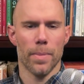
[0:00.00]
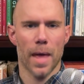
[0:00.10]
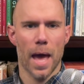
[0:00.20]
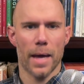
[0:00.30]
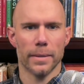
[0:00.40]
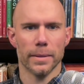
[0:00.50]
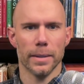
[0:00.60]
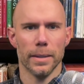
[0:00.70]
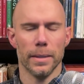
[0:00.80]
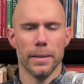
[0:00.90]
that
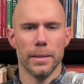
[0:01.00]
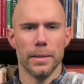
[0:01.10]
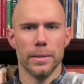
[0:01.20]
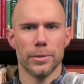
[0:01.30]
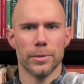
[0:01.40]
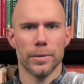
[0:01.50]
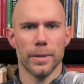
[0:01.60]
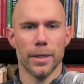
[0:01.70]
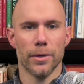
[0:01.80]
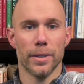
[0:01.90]
is
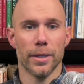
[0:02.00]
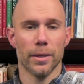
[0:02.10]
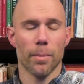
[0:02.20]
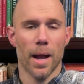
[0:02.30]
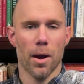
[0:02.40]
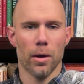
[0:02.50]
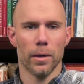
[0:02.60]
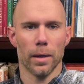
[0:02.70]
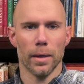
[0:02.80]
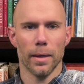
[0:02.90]
near and dear to my
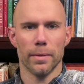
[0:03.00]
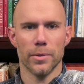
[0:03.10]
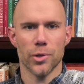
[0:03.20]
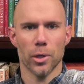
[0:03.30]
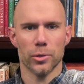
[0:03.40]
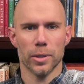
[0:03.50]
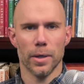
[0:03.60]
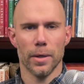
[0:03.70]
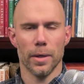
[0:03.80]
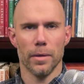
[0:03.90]
heart and at the
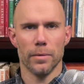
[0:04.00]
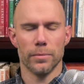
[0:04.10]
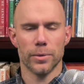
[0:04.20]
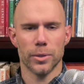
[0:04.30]
junction of